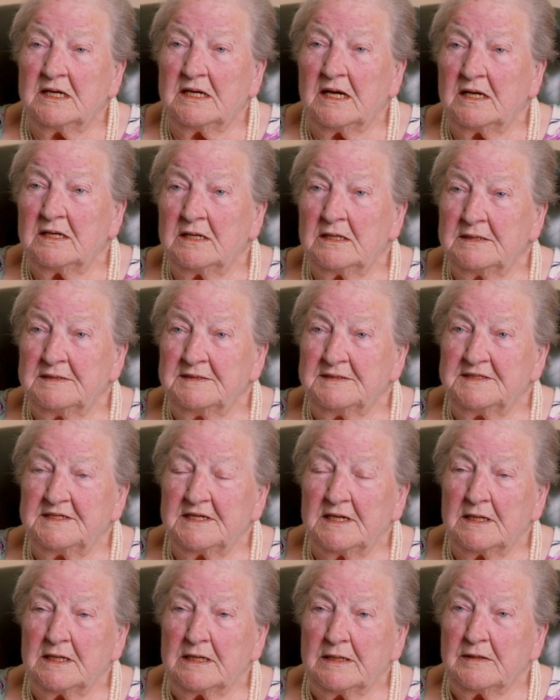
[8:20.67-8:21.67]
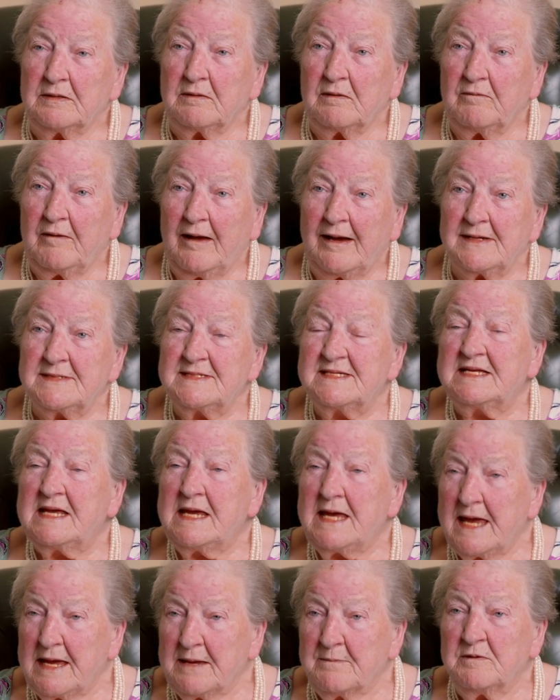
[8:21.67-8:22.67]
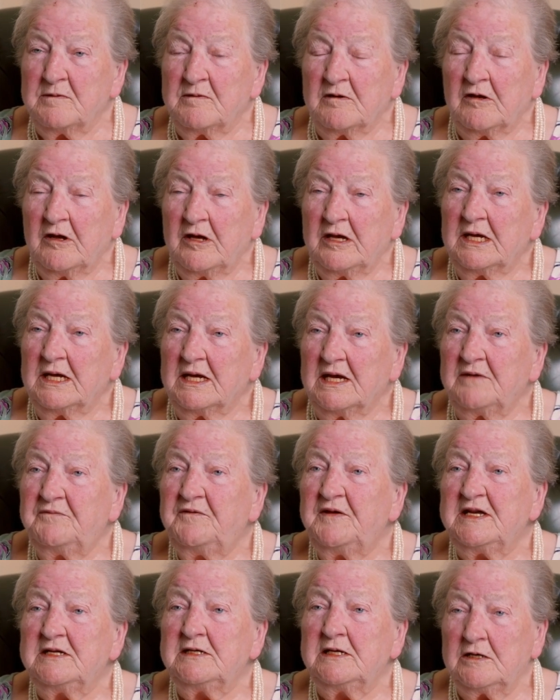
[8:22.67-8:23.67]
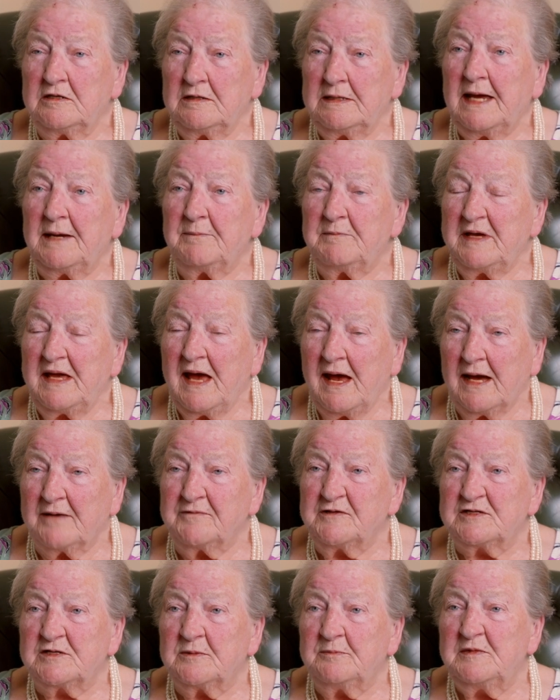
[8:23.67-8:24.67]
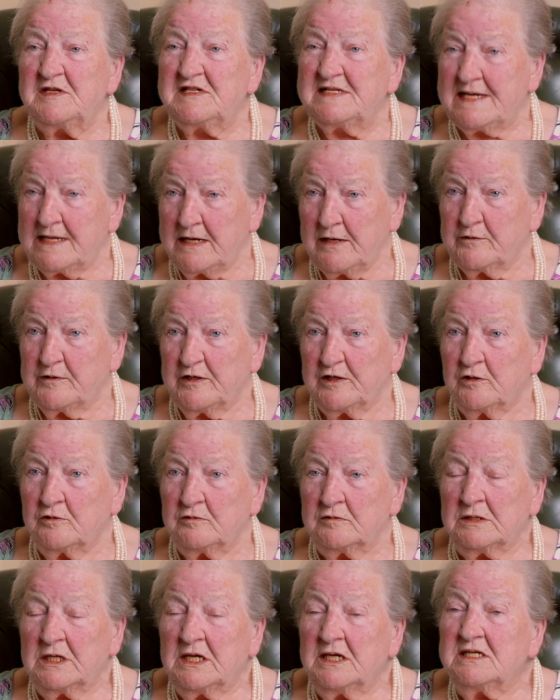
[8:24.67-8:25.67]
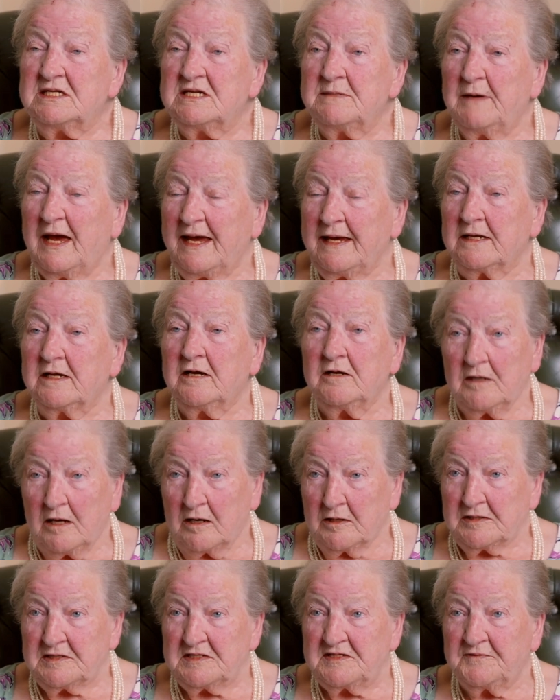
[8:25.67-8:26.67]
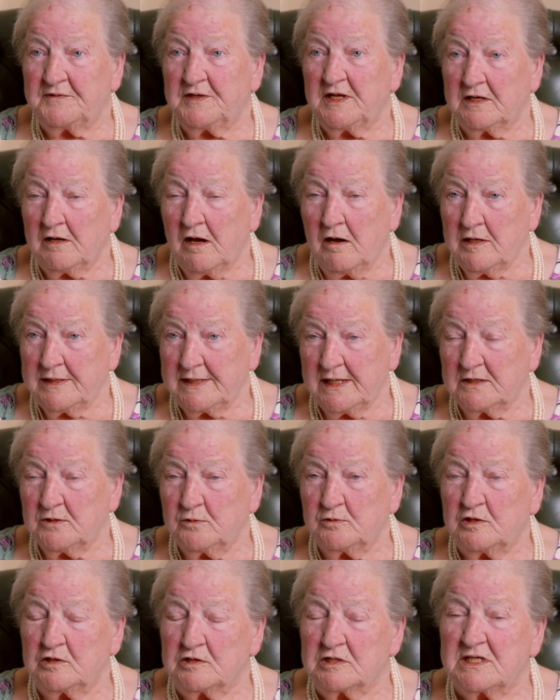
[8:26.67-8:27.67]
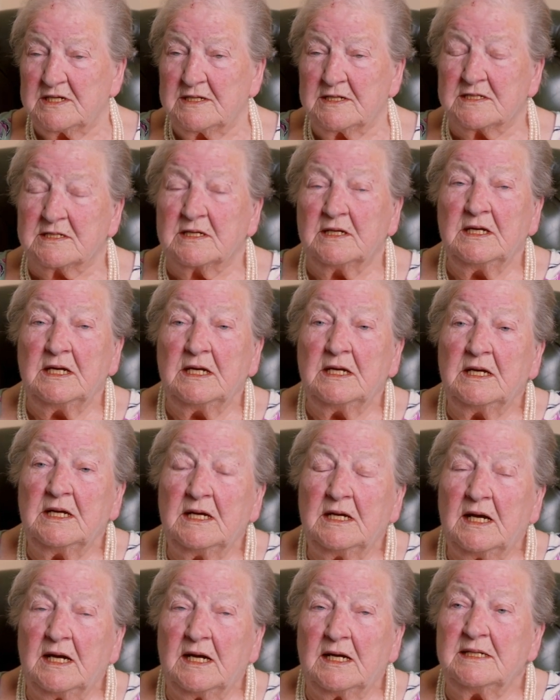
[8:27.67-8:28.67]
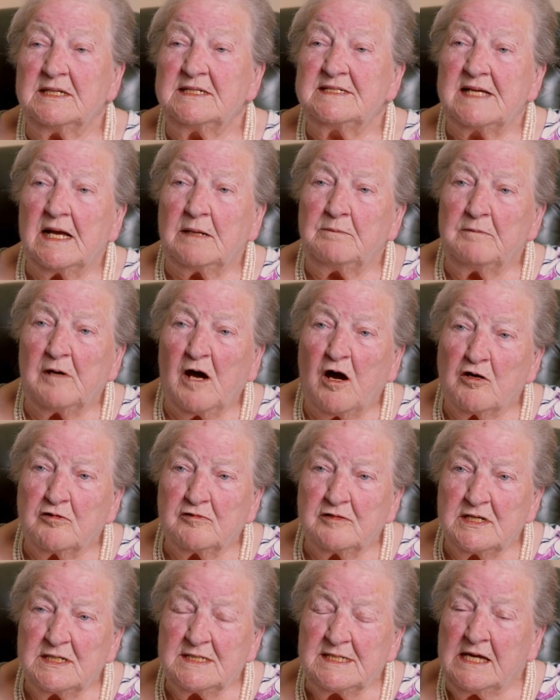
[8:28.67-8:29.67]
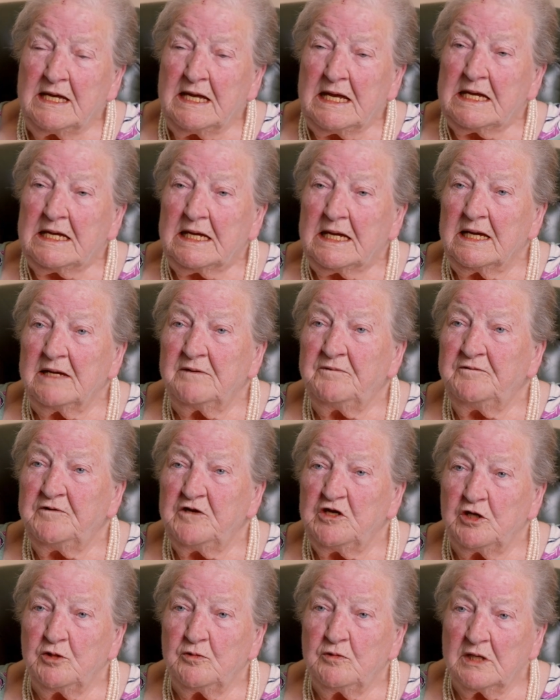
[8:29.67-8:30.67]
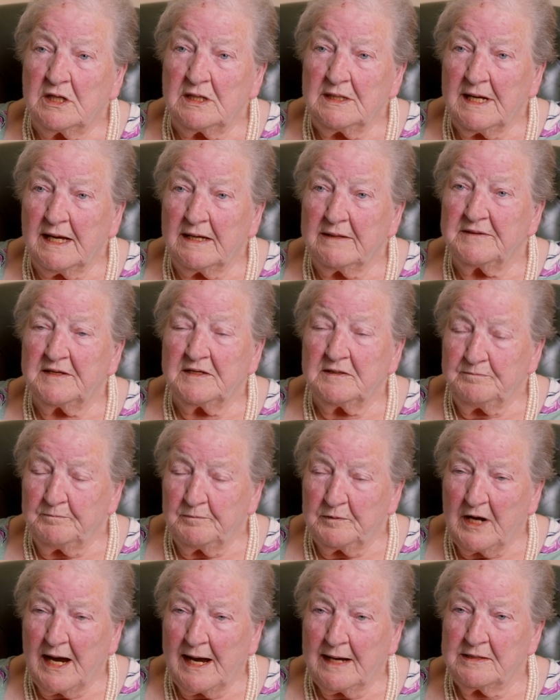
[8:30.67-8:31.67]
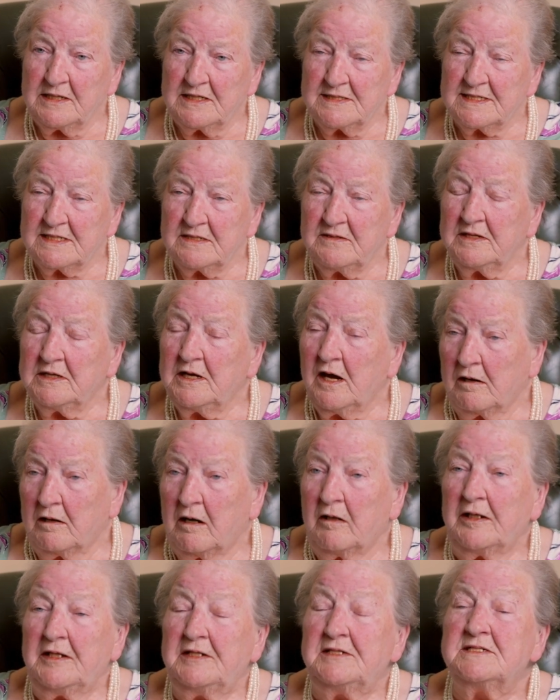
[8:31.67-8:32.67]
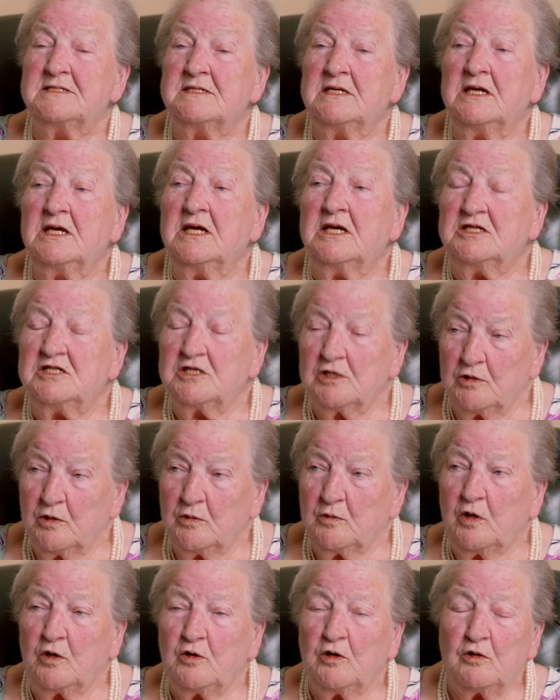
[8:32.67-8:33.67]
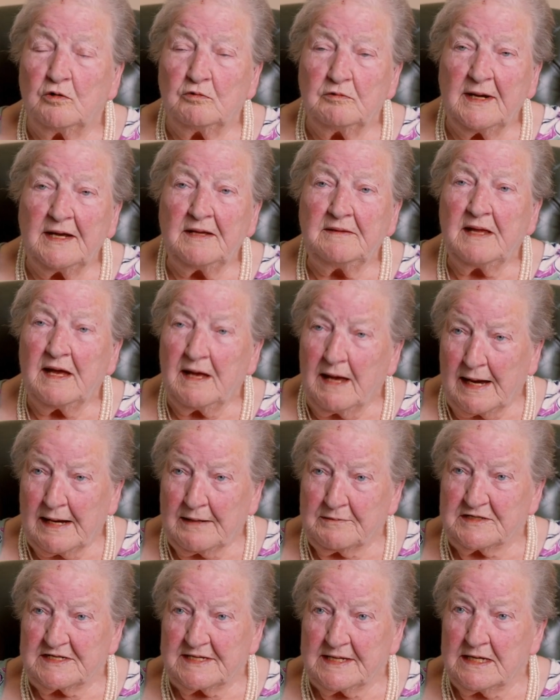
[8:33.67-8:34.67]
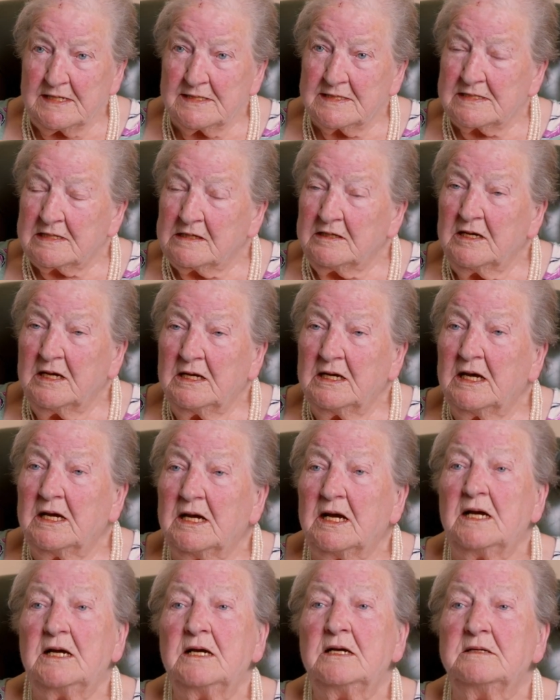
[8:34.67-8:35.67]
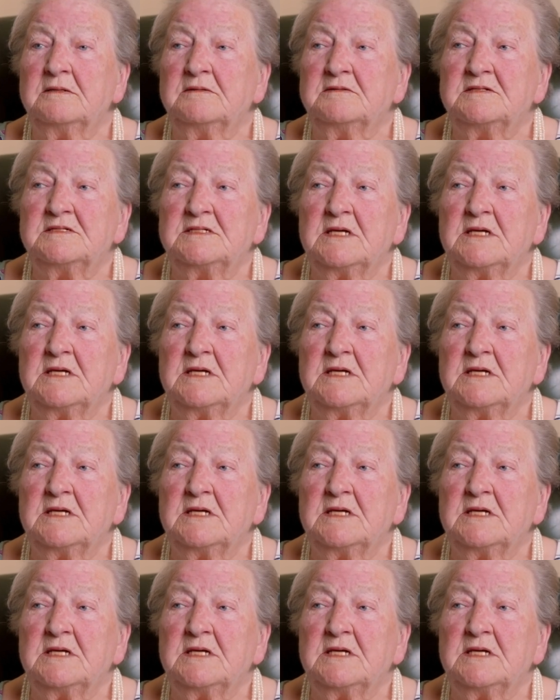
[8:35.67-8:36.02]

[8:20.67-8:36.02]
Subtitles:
and asked him if he could let me have some material to make curtains for the guide headquarters. And he said, Margaret, if you can get the brownies and the guides to go all round the houses and